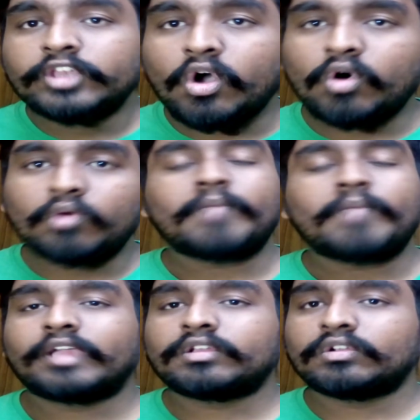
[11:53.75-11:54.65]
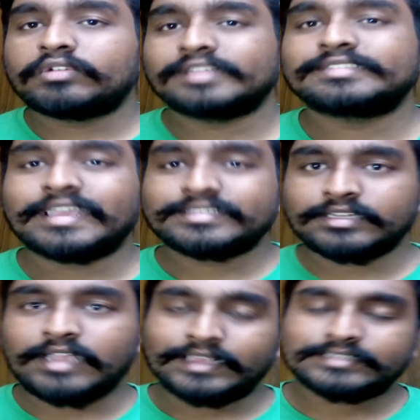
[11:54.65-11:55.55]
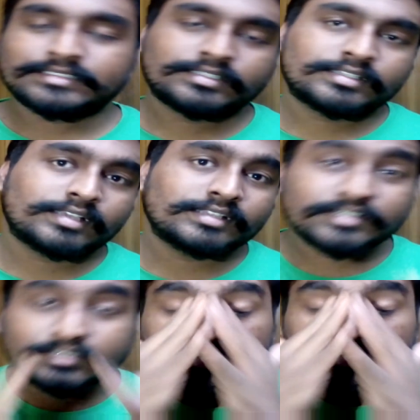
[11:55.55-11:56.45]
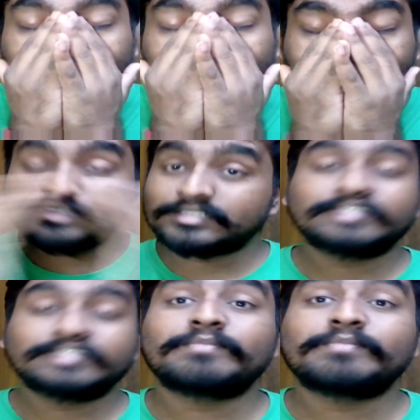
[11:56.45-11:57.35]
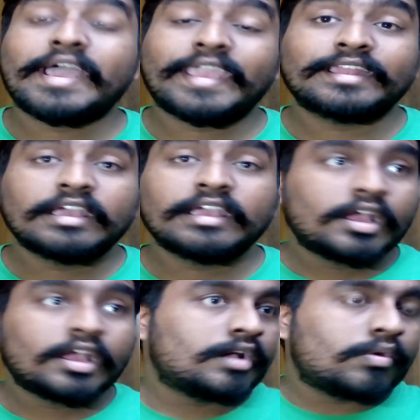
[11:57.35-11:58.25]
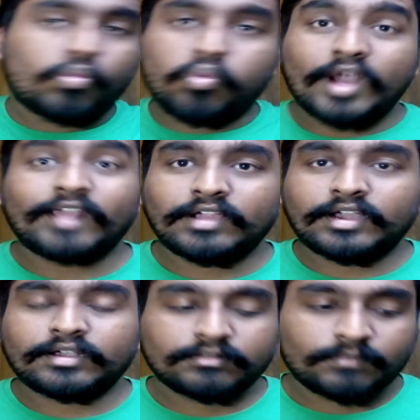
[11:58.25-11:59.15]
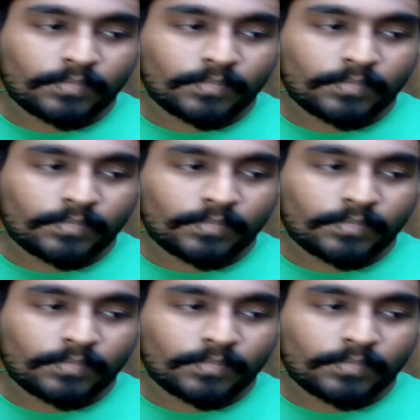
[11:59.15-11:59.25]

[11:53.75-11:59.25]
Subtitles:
No microtransaction, guys. It's in my head. Whatever.